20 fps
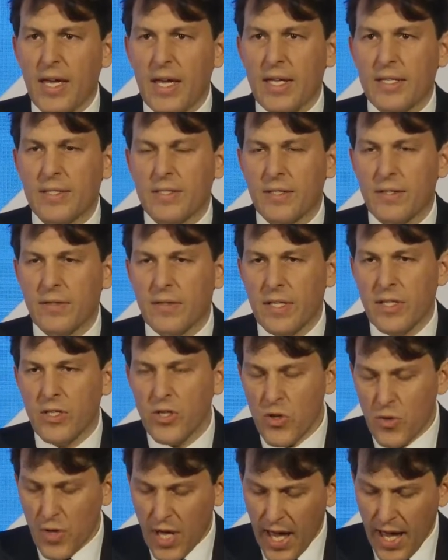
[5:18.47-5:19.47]
it's that
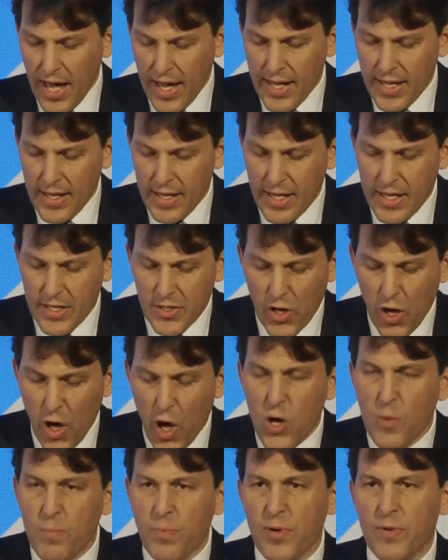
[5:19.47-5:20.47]
the UK is
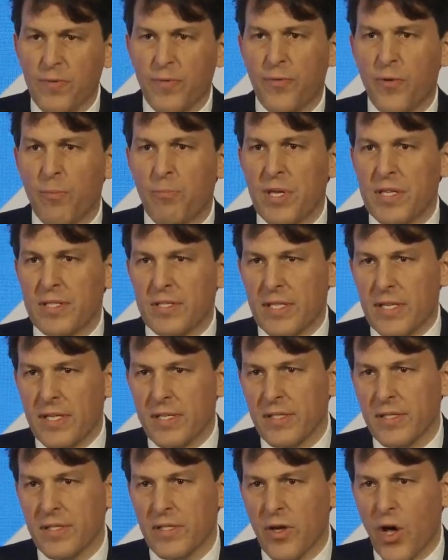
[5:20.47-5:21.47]
open for
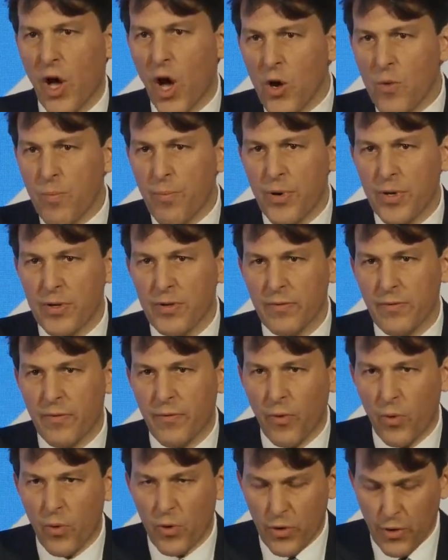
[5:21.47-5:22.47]
business, open
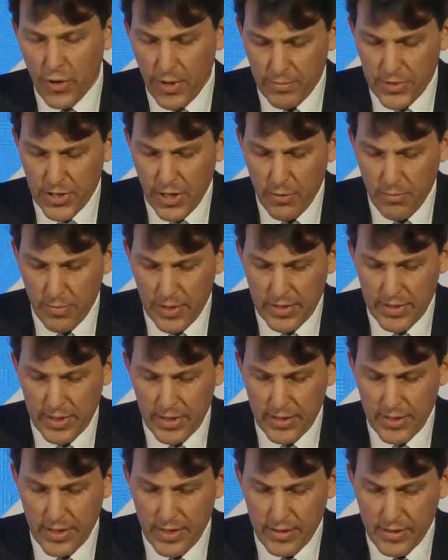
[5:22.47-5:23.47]
for crypto
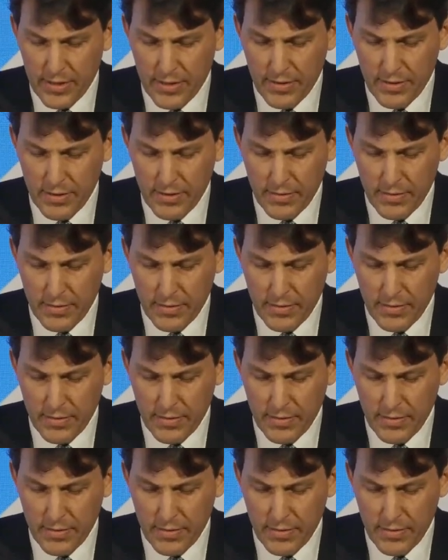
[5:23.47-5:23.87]
businesses.